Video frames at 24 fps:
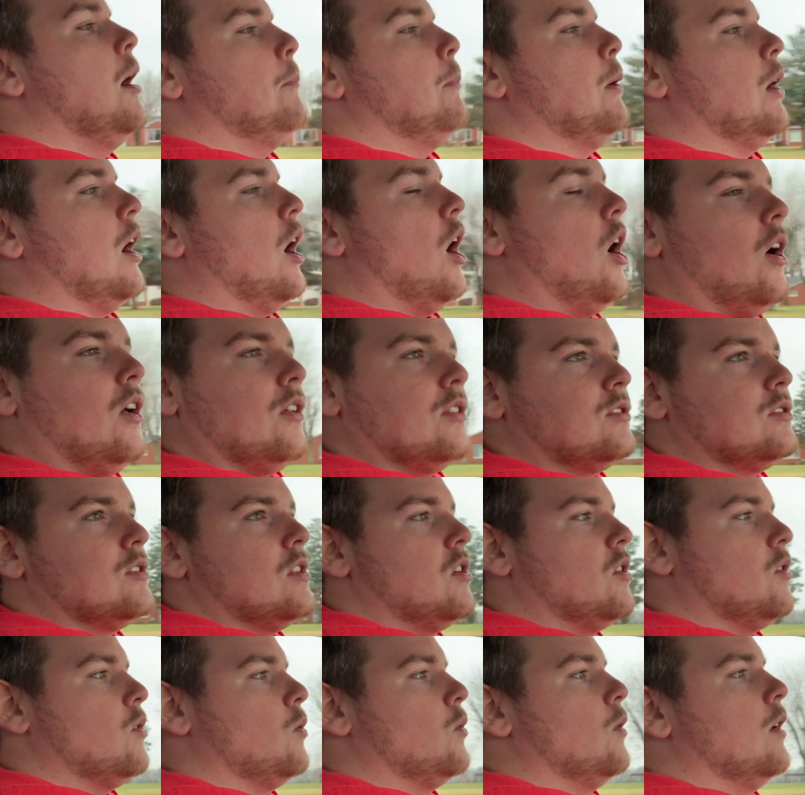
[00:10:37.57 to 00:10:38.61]
But
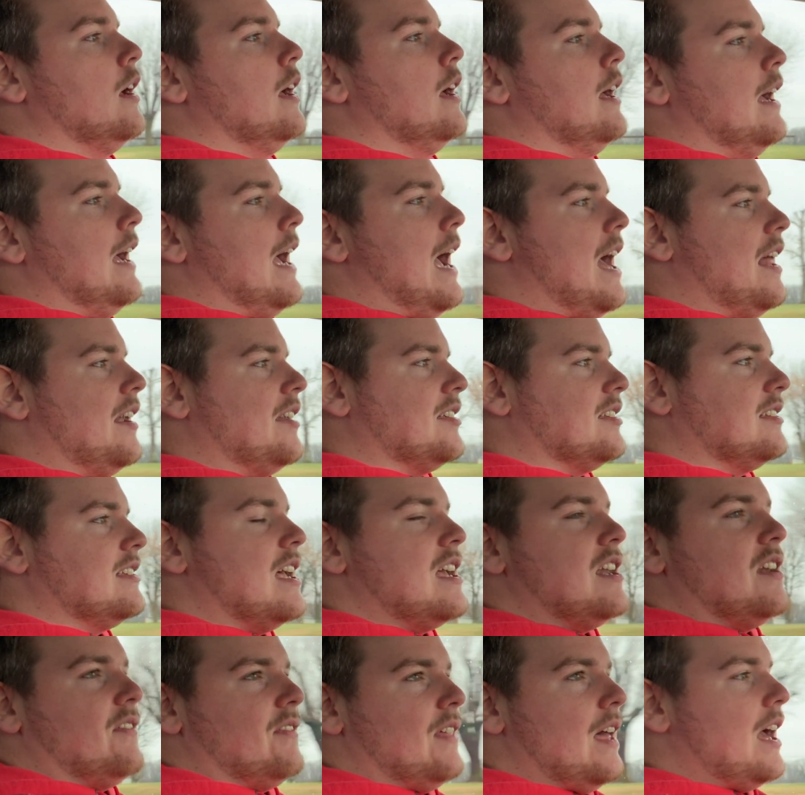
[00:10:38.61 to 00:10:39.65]
also, at a
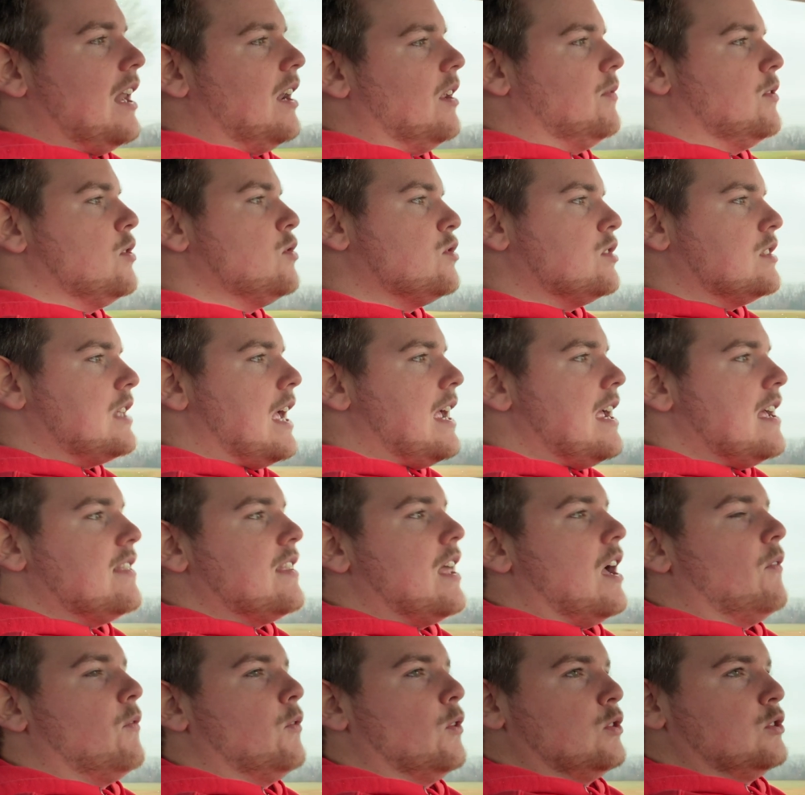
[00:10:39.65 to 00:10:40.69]
state of that, if you stay in
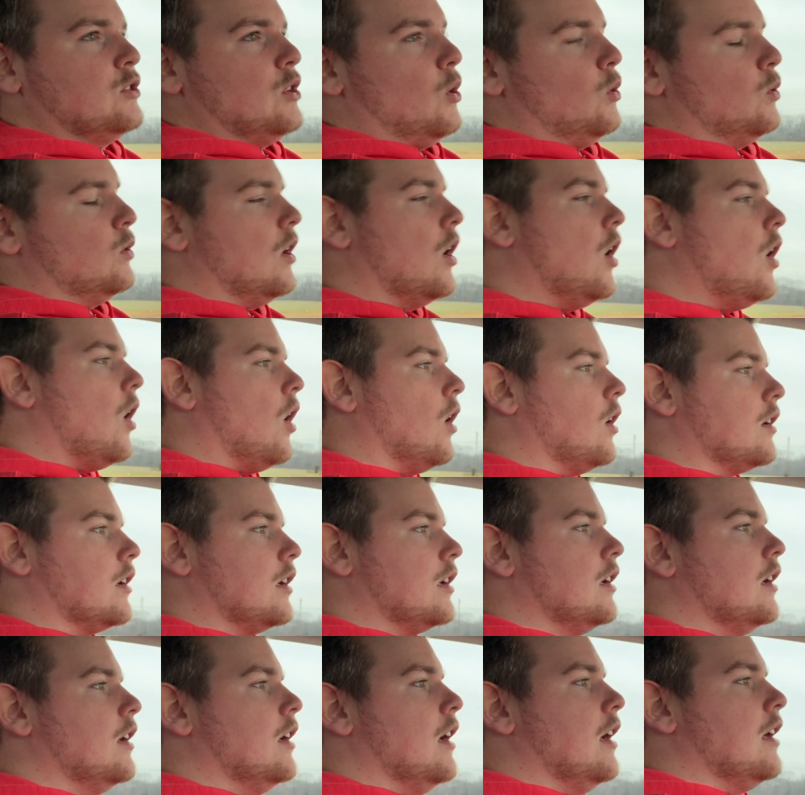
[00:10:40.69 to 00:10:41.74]
that for so
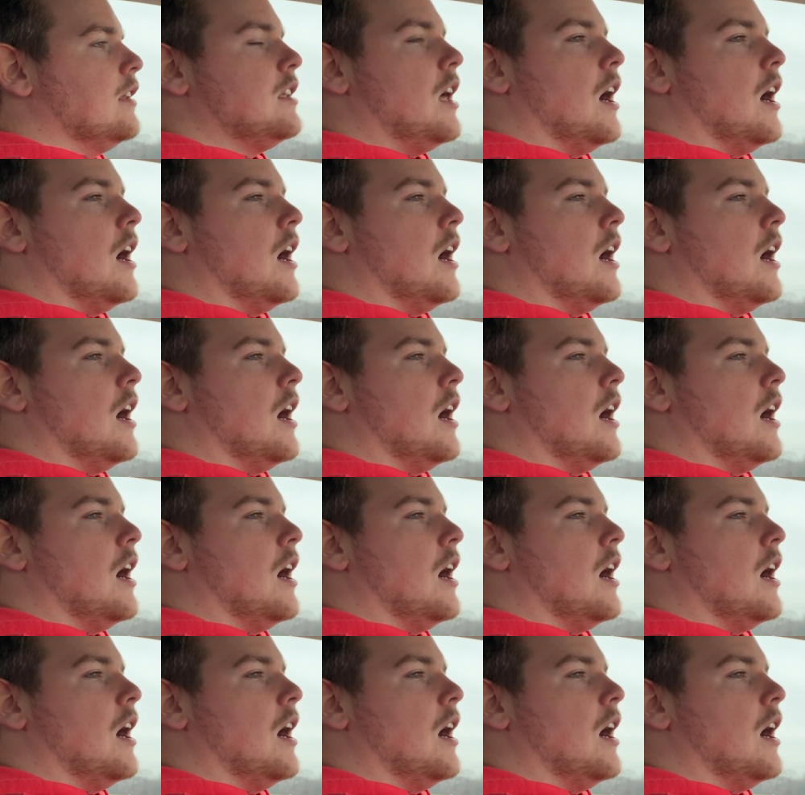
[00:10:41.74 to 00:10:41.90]
long,